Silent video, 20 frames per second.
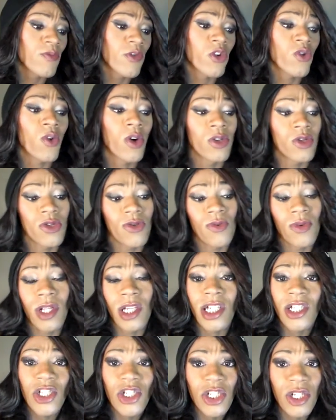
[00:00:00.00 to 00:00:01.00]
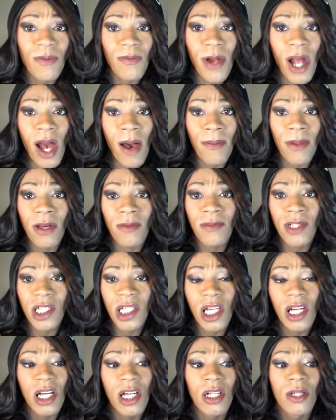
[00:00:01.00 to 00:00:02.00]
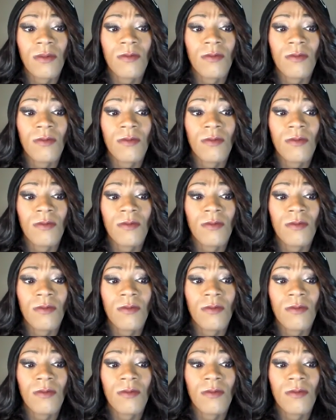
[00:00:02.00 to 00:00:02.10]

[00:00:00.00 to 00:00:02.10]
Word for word: if you're going through relationship problems,